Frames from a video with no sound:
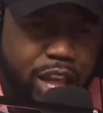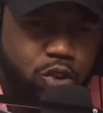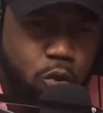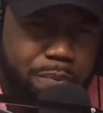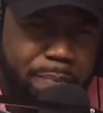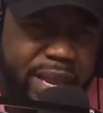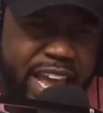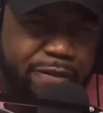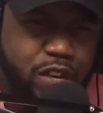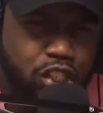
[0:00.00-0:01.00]
you
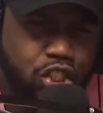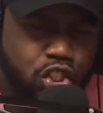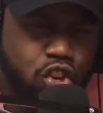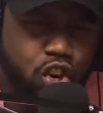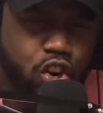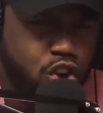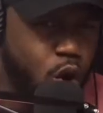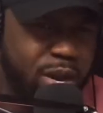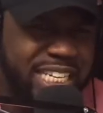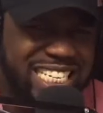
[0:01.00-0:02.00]
prepared for this and you're going to
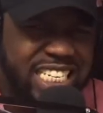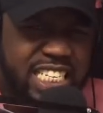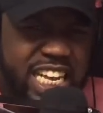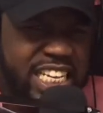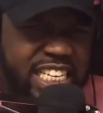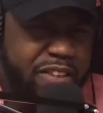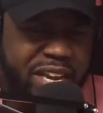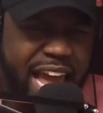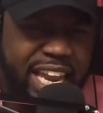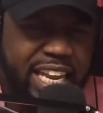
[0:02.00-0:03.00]
go in there and give her
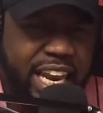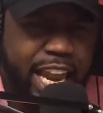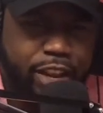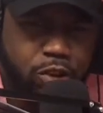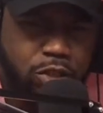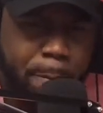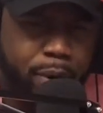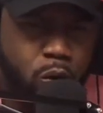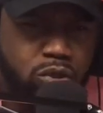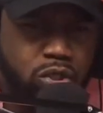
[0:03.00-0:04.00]
that letter like you're
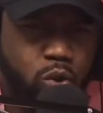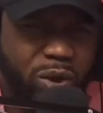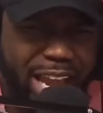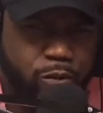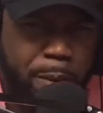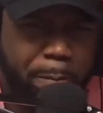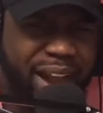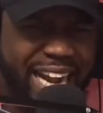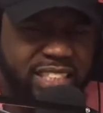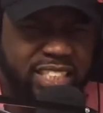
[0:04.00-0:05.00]
supposed to do, like we
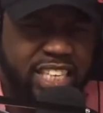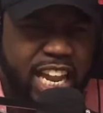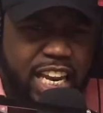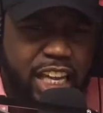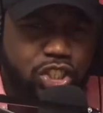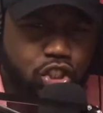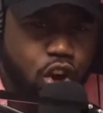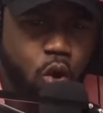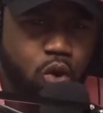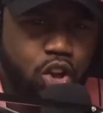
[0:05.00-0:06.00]
practice. Let's
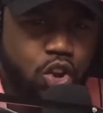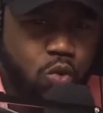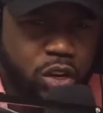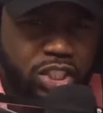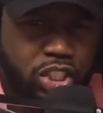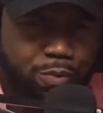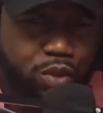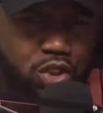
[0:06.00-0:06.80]
go. You want something,